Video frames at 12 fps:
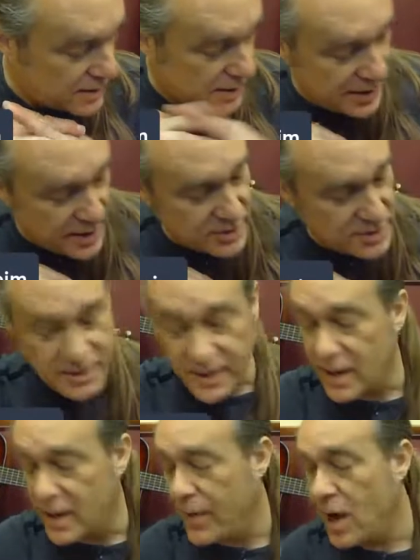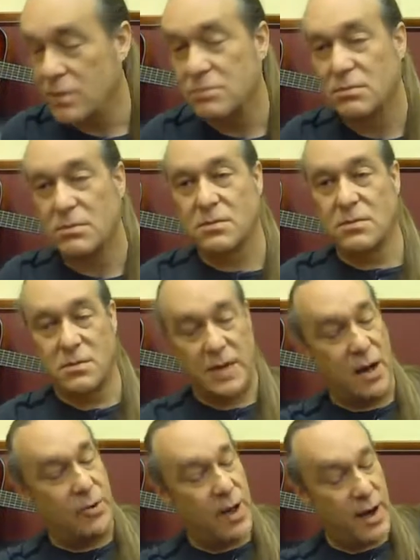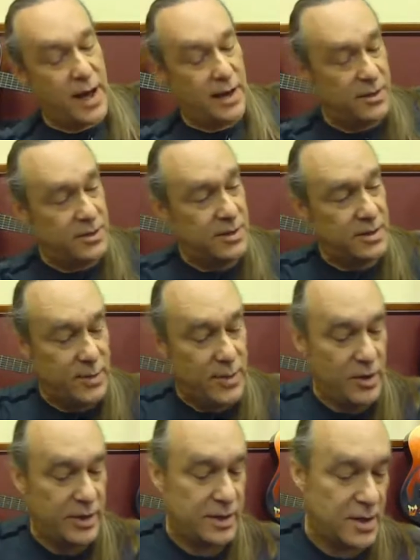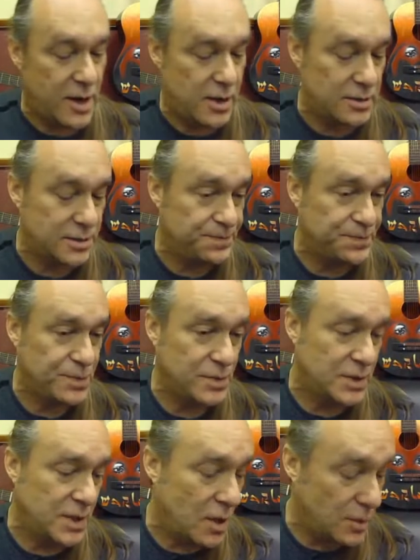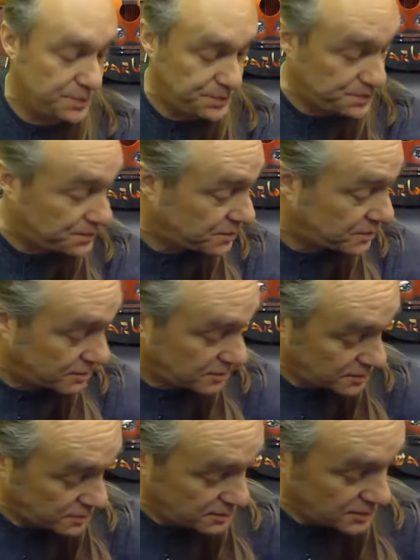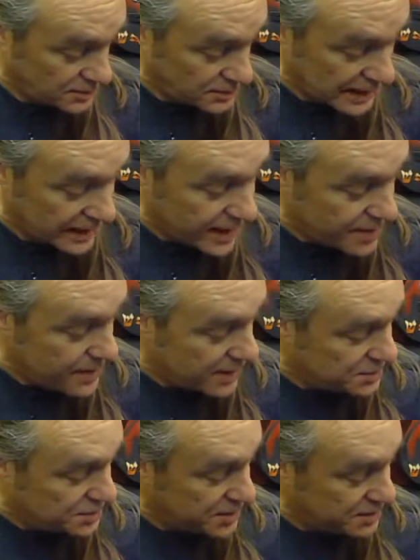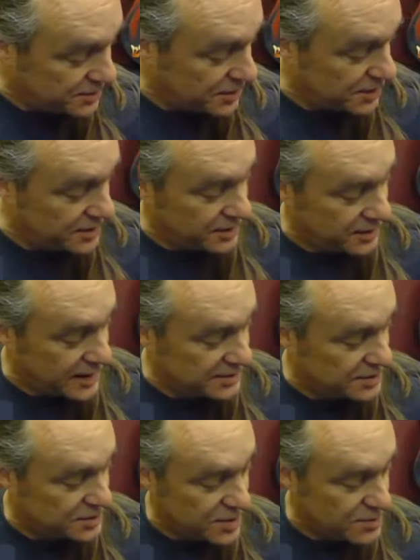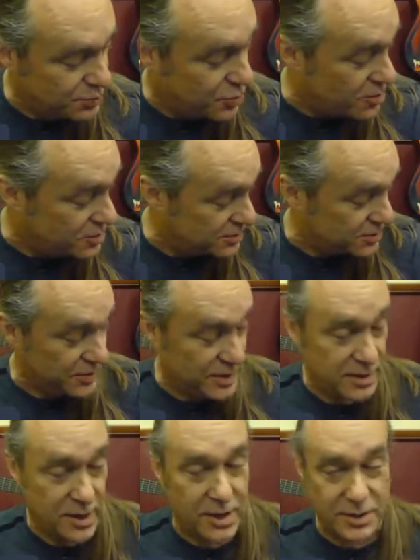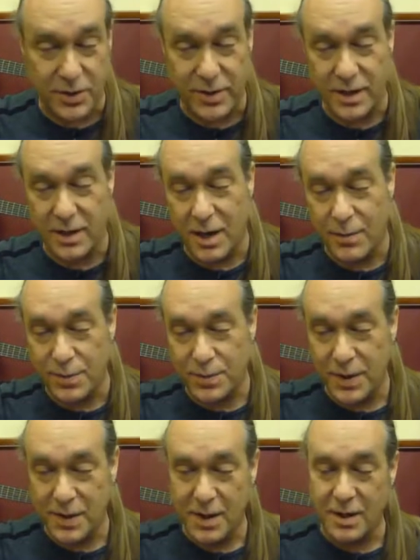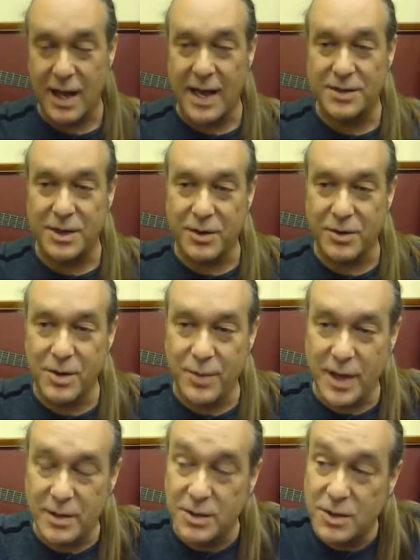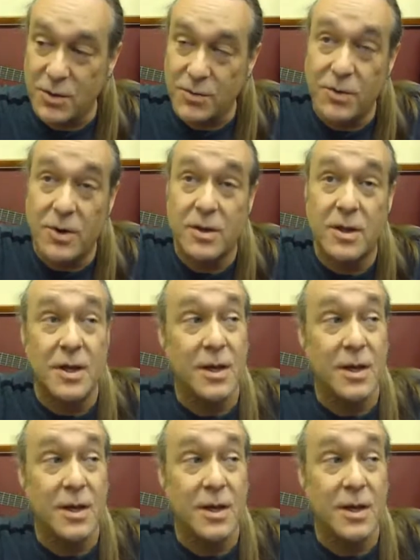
Can you here's talk the about thing that? About, yeah, right on. Here's the thing about guitars. So, like I mentioned, the lessons are important, so guitars don't end up in the closet under the bed and so forth.